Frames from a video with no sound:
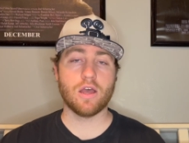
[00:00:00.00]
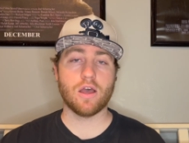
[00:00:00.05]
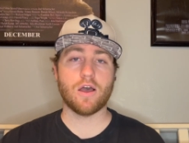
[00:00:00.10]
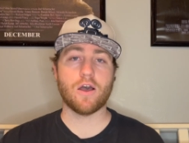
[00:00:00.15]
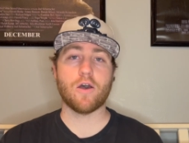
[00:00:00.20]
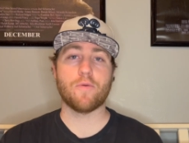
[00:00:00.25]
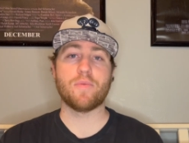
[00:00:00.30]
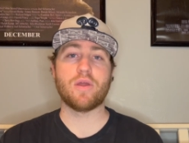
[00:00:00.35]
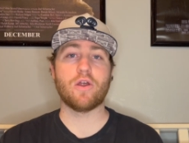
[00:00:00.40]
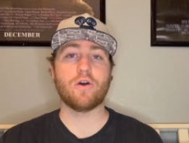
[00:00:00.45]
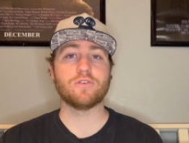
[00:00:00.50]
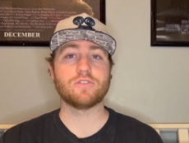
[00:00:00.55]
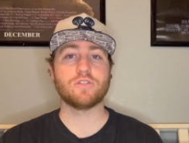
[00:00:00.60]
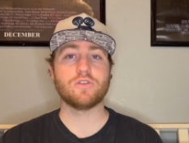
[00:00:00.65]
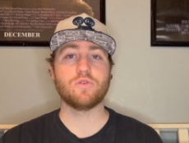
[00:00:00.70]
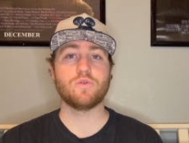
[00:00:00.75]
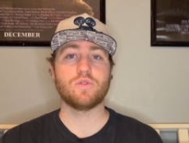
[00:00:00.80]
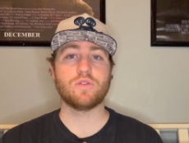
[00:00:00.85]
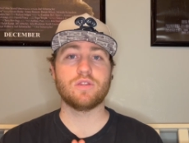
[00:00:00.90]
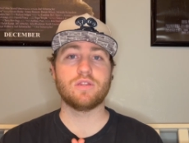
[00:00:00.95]
Um, and
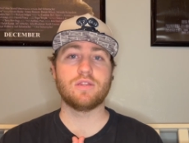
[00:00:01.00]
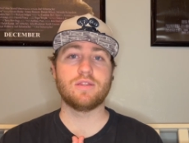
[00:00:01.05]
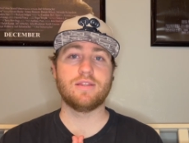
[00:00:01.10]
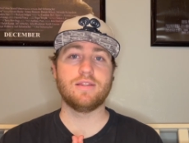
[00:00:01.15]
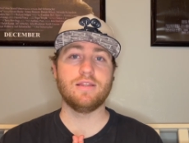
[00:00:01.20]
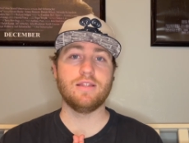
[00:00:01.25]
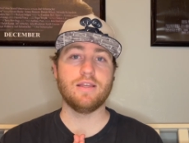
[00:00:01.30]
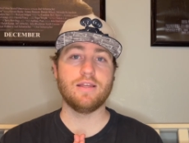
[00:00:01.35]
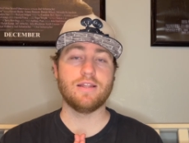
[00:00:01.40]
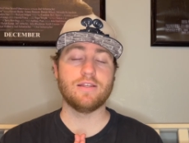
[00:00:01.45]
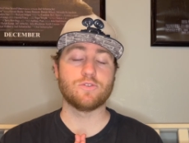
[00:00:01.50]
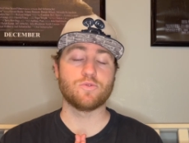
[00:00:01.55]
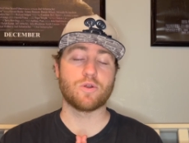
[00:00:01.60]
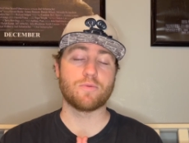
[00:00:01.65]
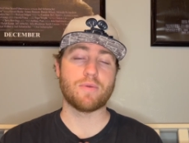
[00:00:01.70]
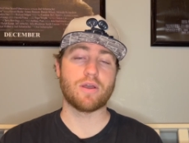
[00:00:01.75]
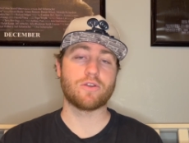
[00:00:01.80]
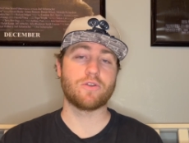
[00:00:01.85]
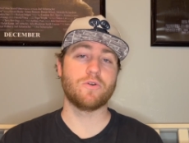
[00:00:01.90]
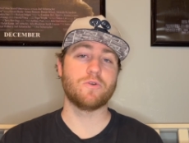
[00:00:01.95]
also, it is one of
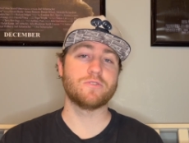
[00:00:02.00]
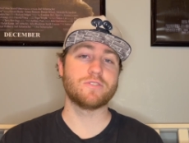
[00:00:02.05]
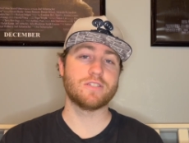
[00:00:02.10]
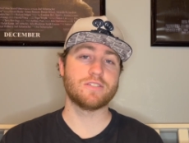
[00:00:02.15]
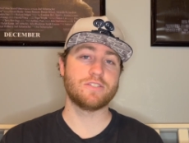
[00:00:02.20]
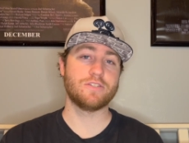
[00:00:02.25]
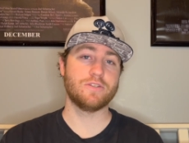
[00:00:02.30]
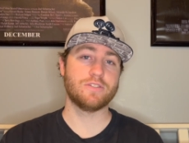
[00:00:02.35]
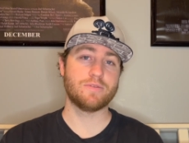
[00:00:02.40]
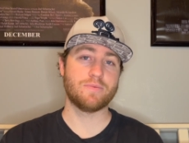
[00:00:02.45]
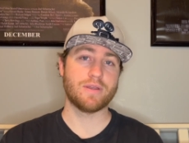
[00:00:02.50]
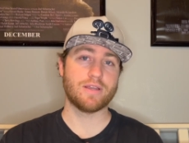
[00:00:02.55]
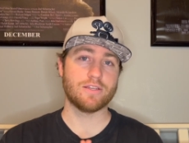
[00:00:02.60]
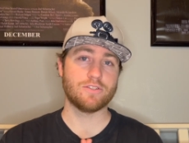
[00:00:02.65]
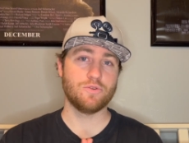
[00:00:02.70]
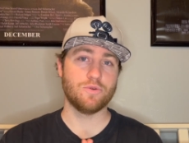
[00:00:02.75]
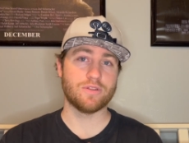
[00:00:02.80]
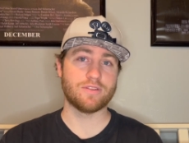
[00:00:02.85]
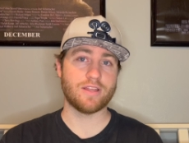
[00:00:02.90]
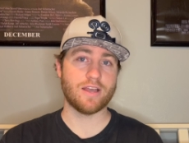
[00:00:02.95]
my goals this year to make it
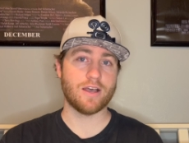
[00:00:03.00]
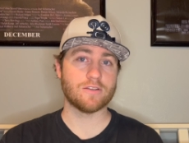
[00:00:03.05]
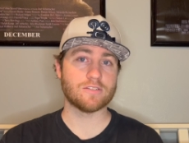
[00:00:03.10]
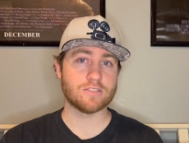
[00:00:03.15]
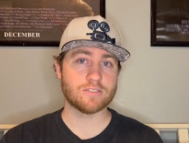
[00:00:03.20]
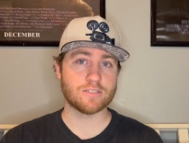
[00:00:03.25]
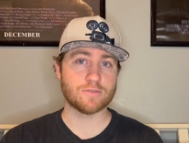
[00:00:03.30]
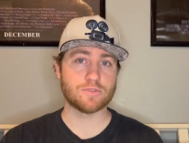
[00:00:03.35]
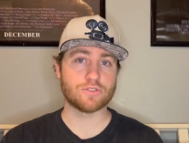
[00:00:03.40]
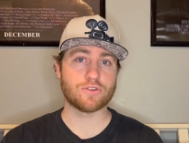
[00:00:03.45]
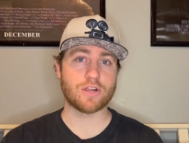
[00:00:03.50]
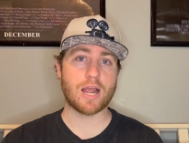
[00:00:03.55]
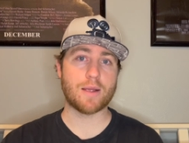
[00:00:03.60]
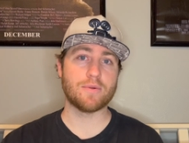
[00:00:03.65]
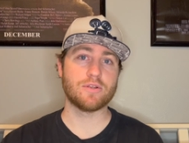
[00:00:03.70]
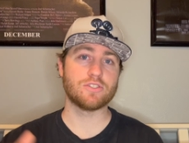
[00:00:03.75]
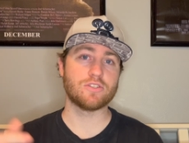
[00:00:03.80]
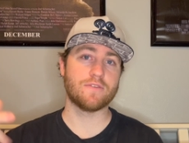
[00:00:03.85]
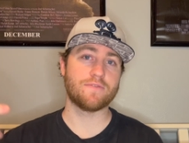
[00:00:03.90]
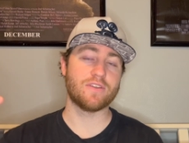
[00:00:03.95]
to a thousand
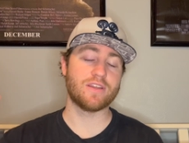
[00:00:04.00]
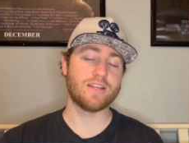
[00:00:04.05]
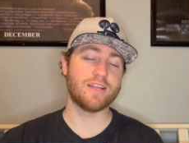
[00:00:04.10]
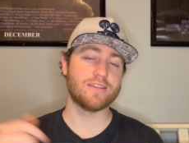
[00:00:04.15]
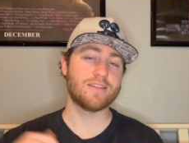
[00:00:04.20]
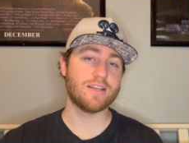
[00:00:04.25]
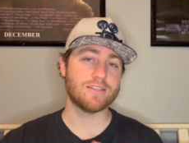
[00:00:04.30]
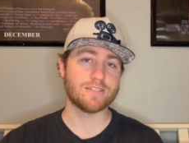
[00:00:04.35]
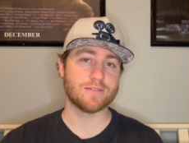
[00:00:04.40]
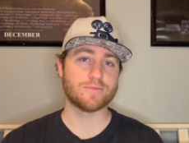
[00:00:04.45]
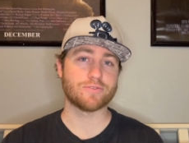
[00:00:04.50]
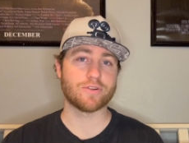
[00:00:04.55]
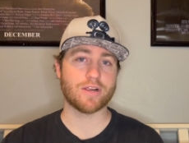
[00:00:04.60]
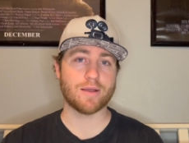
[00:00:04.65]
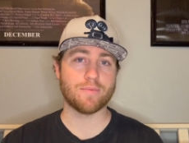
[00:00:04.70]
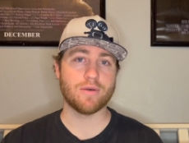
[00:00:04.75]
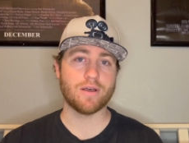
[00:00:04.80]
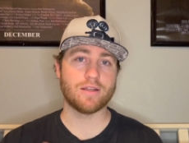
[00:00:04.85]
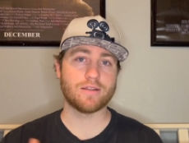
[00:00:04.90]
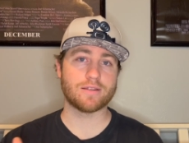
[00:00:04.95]
subscribers. So if you can hit that subscribe
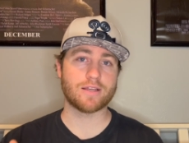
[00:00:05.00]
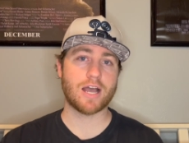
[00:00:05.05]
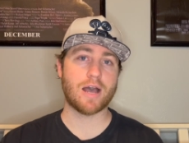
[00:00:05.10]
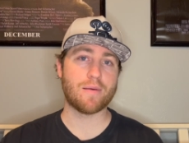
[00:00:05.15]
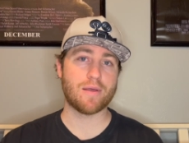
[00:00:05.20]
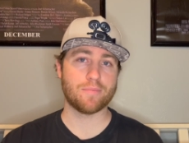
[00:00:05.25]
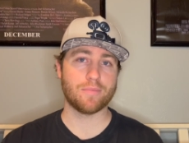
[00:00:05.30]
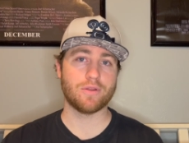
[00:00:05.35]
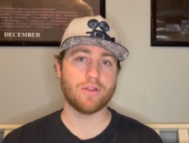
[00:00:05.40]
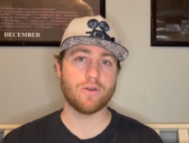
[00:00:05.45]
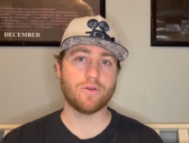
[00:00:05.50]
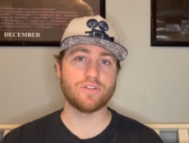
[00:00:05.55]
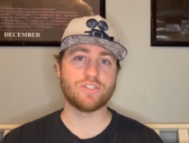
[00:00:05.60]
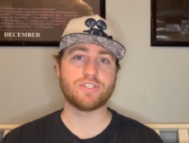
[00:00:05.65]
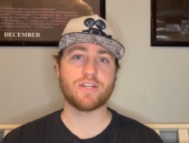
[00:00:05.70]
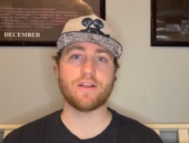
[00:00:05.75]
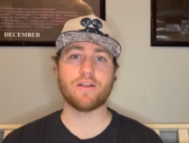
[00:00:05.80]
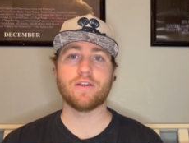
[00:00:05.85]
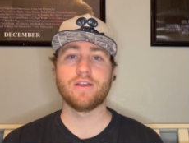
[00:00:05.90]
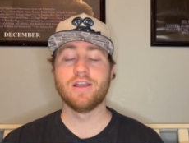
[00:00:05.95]
button, comment below, and
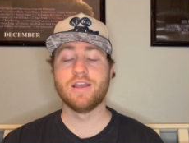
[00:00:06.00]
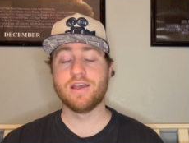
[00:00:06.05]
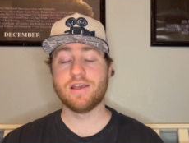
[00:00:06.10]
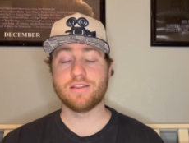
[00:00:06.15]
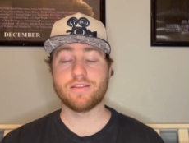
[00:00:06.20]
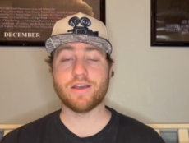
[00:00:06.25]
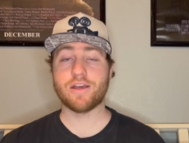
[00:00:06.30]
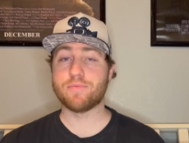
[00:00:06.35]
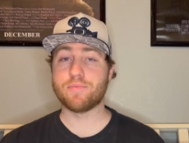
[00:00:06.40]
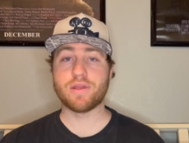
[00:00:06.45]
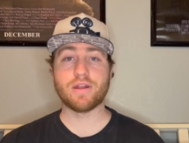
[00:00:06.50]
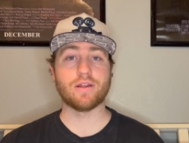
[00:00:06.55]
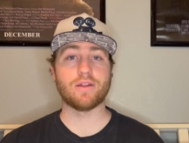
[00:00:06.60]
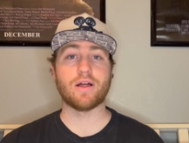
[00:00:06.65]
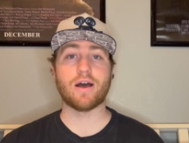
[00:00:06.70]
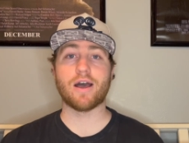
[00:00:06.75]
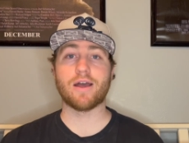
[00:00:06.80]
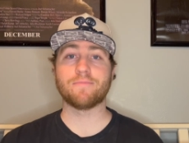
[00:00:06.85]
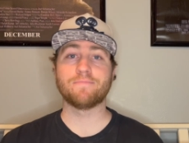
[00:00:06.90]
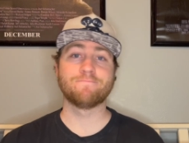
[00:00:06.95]
share, that'd mean a
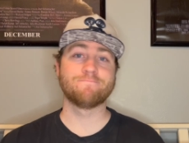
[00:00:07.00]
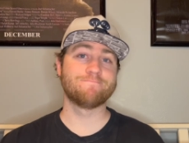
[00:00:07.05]
lot.